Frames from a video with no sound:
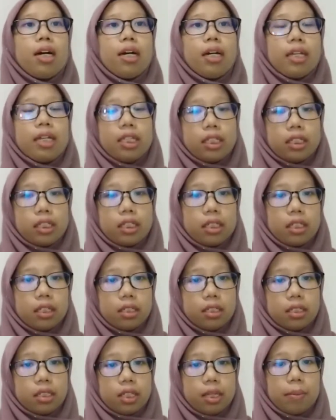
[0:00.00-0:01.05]
Each
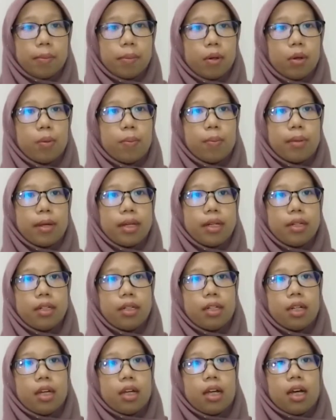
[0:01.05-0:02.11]
steam power plant
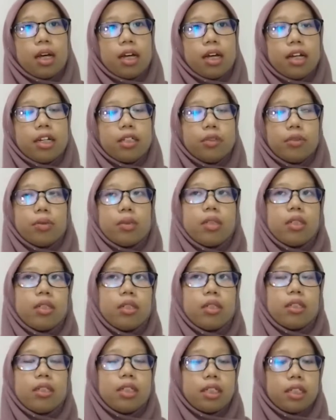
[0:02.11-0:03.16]

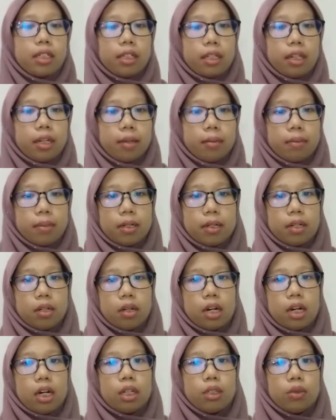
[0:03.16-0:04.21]
generate
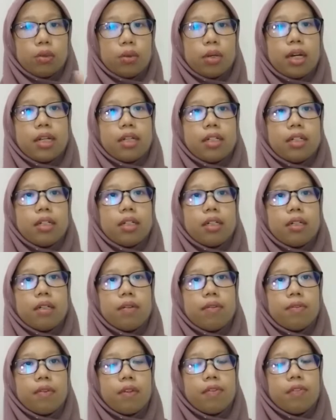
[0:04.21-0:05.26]
about
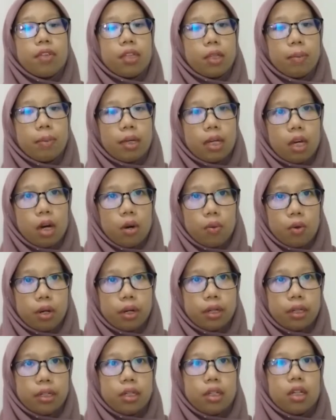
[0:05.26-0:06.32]
250 megawatt,
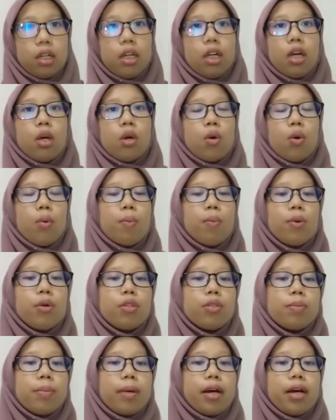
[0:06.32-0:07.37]

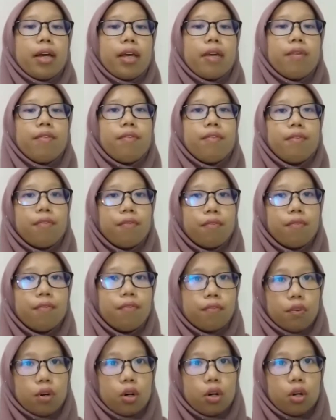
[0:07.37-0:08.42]
composed by
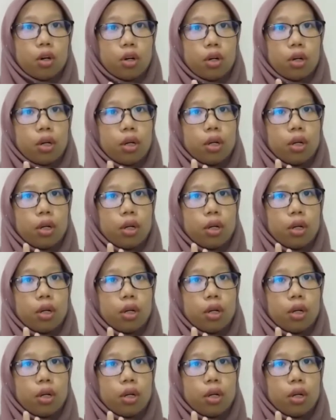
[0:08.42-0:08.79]
4